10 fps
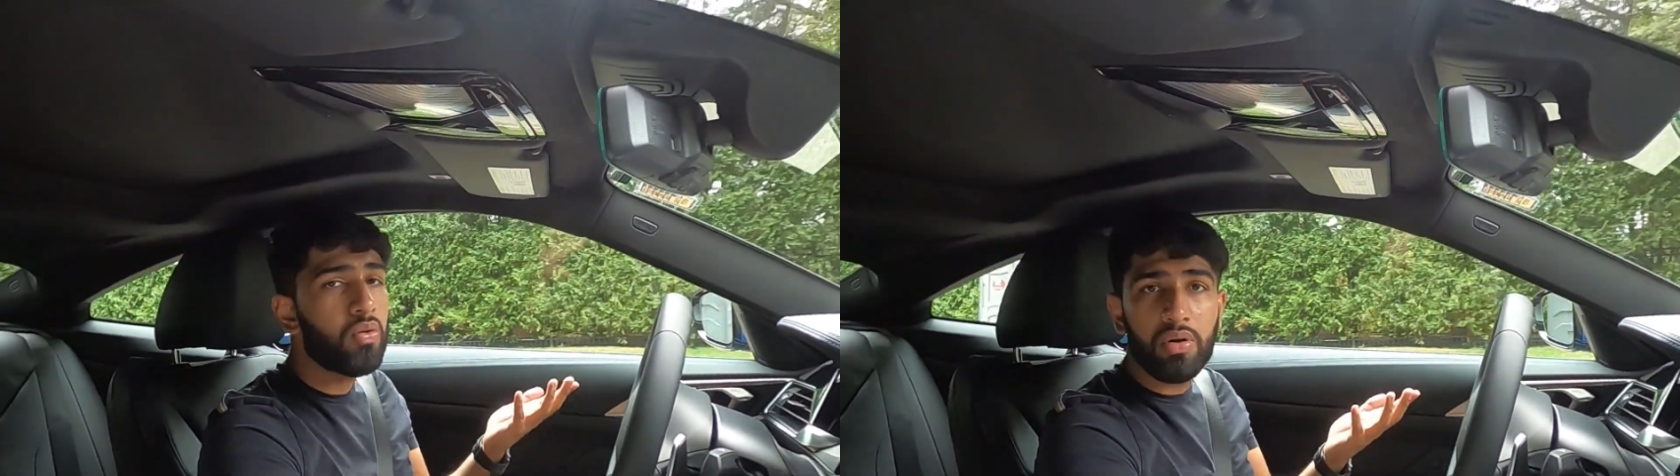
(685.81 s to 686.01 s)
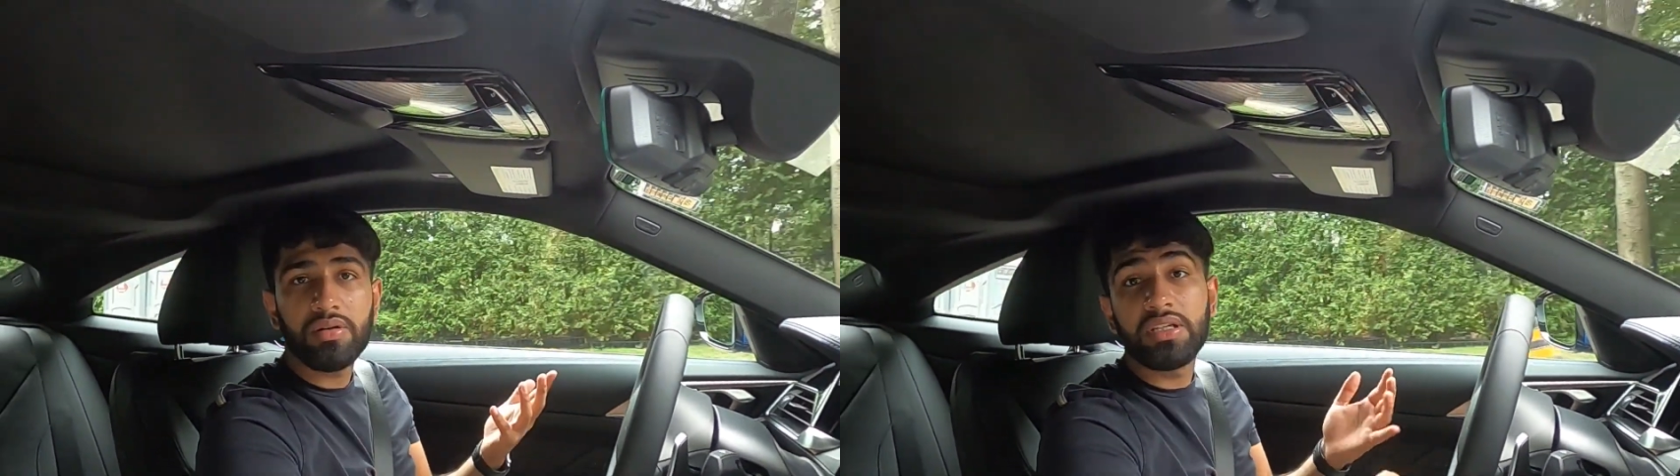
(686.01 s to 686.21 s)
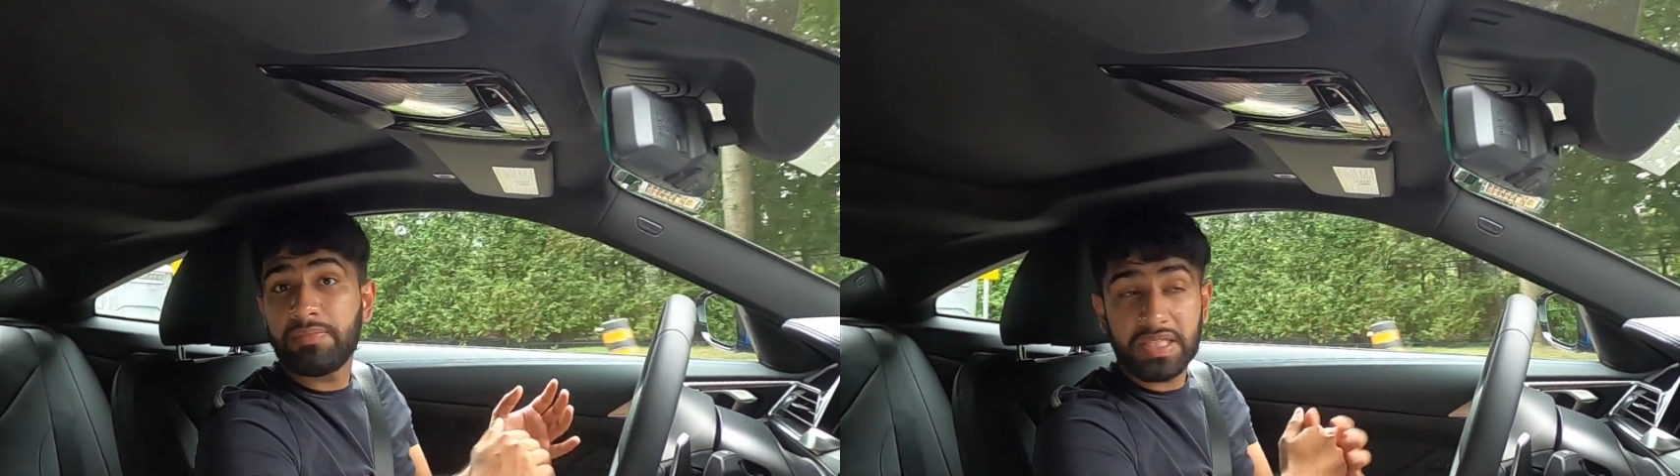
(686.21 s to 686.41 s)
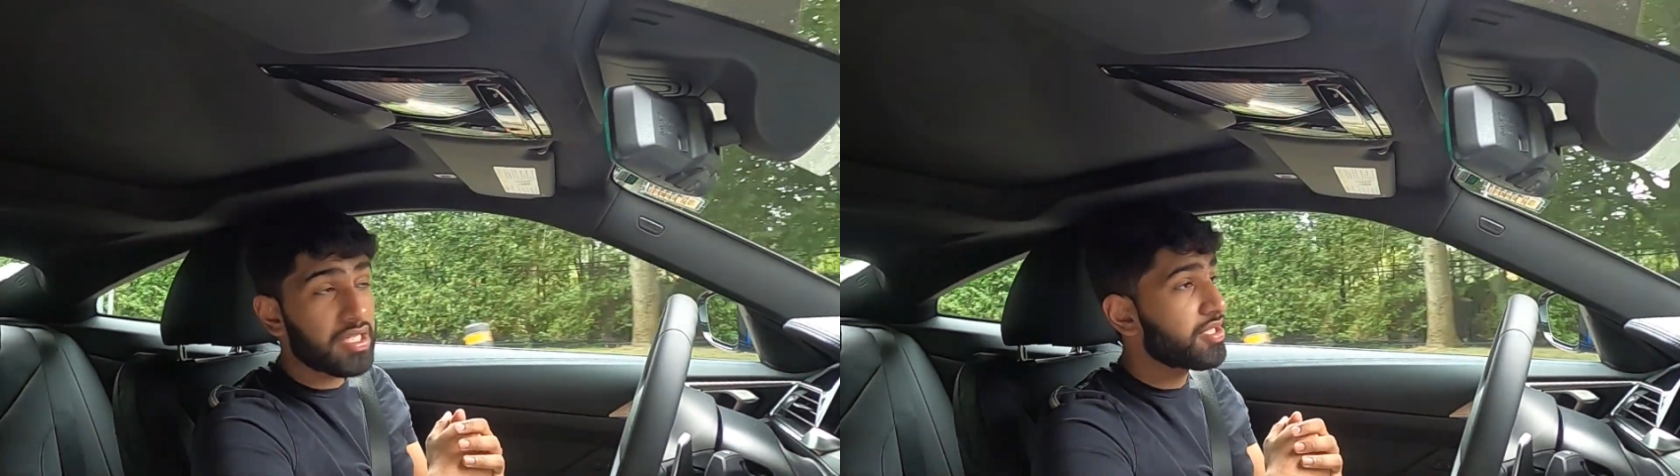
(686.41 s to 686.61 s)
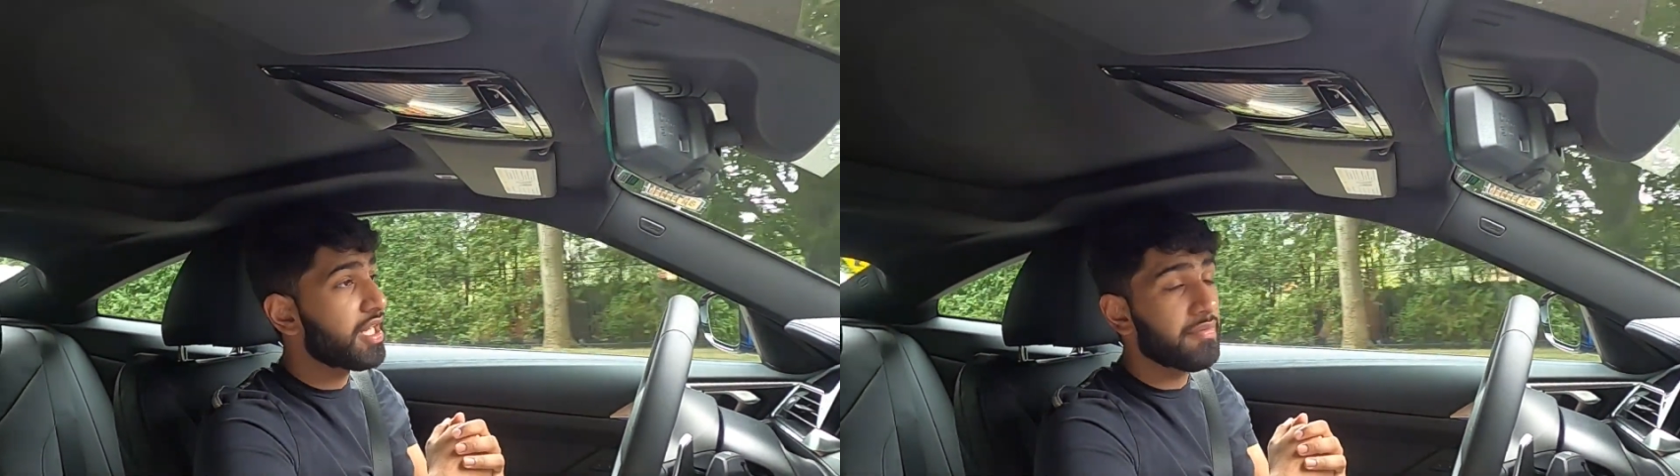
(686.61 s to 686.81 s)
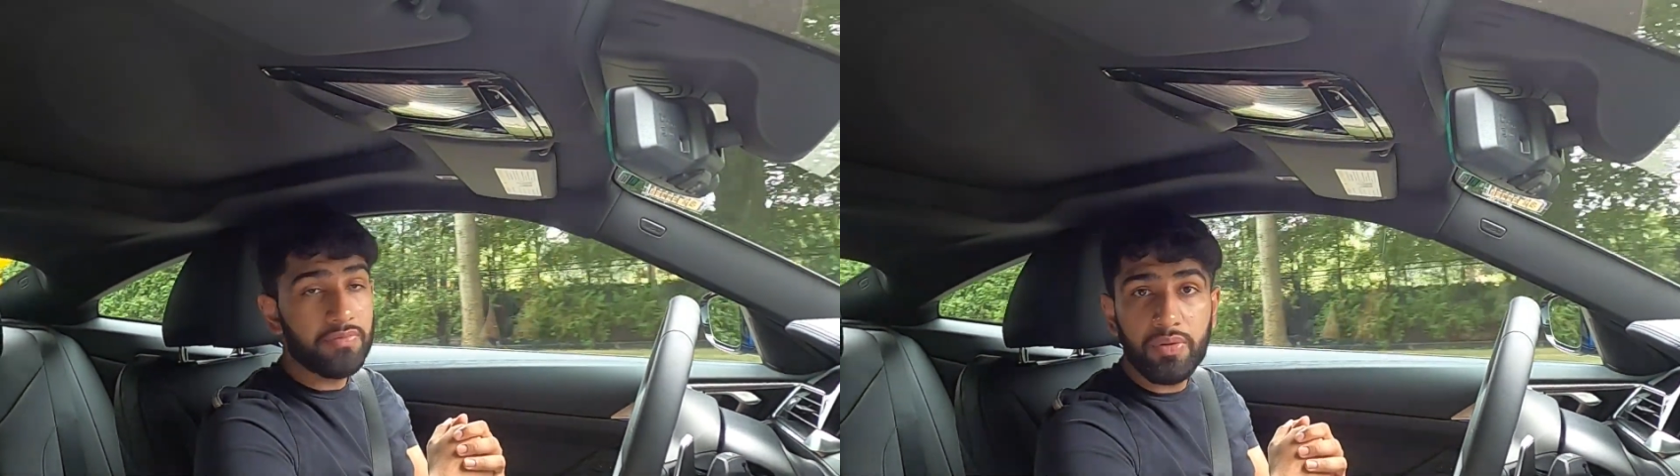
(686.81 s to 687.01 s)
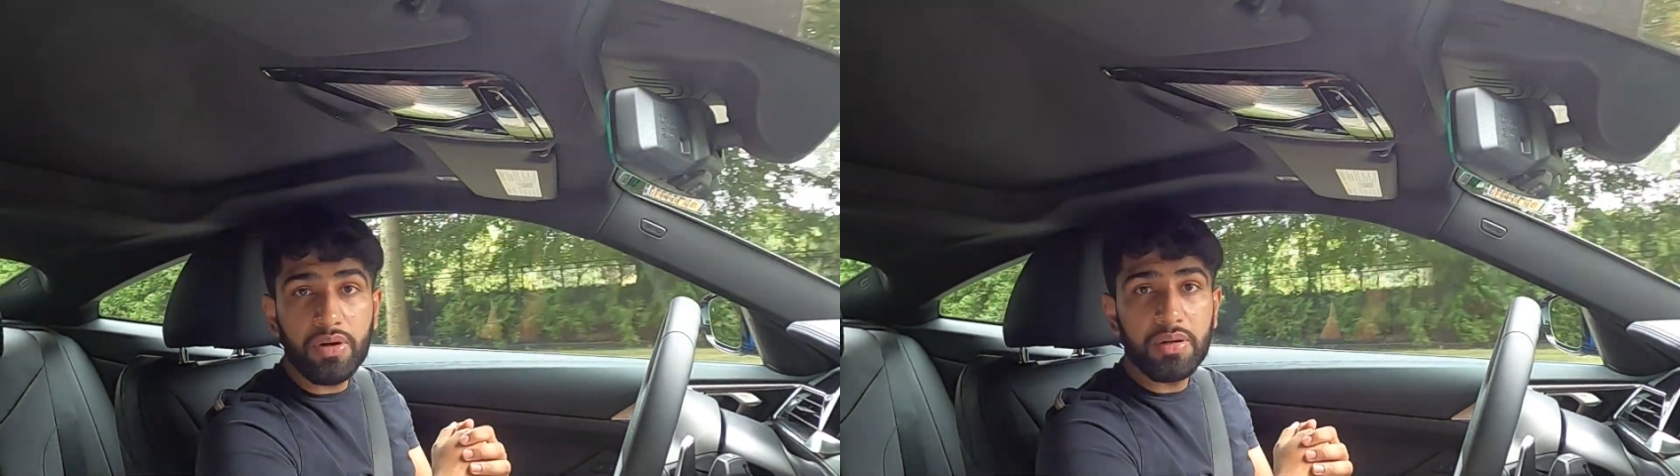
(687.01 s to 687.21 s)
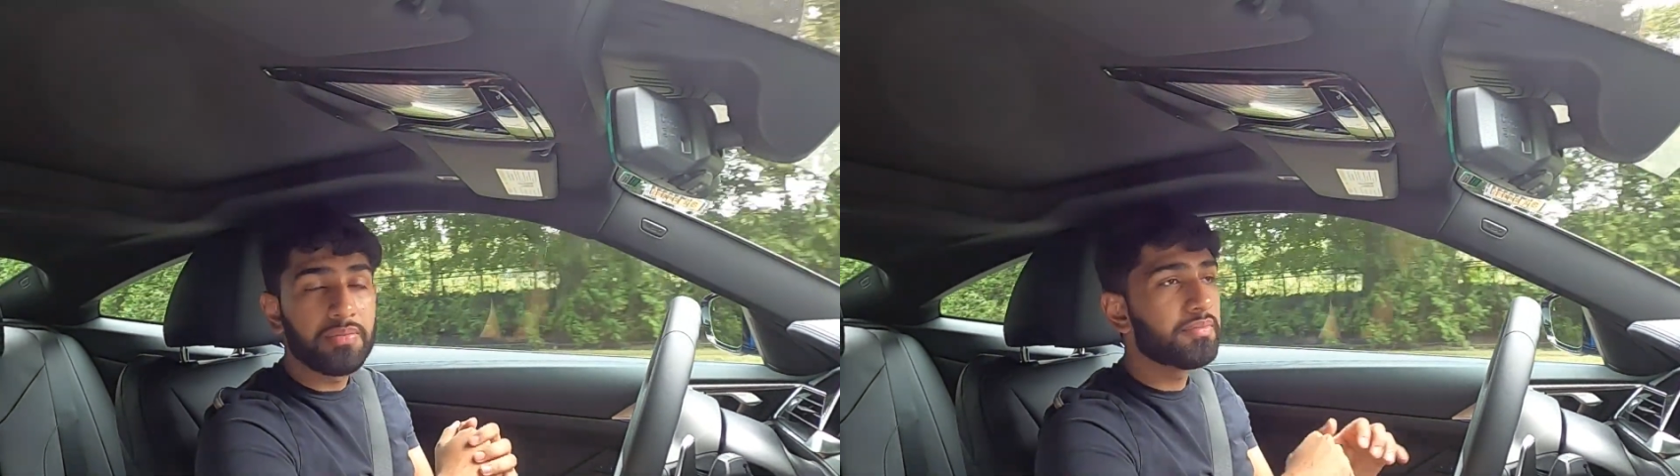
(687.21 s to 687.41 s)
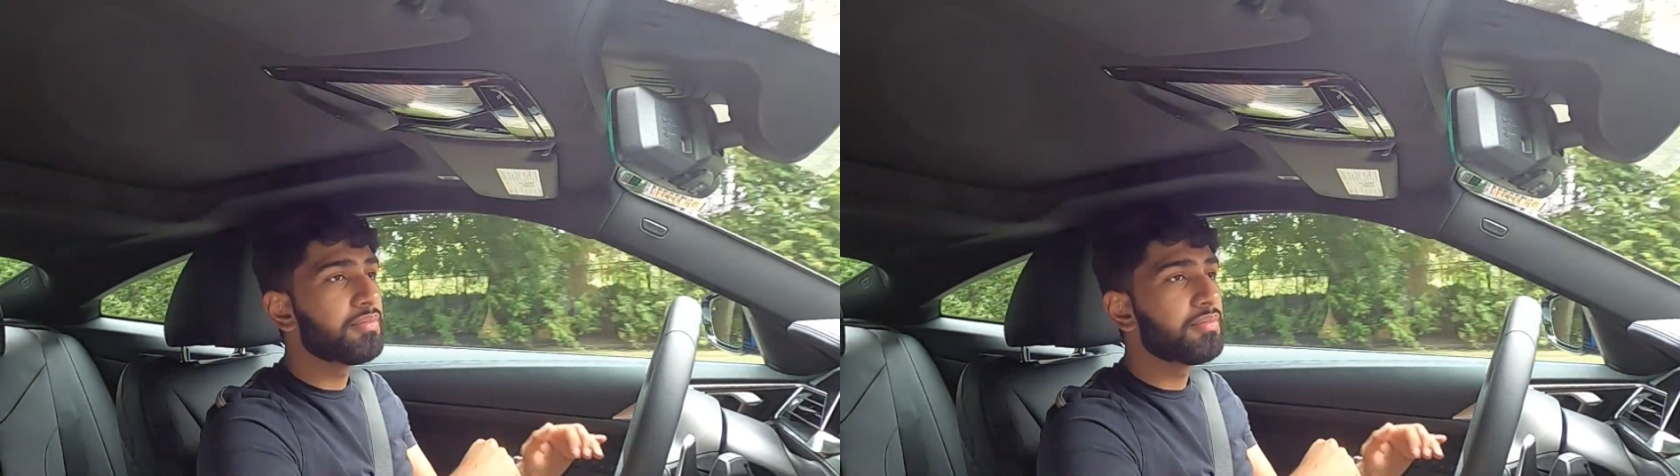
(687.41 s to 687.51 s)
or potentially an M4.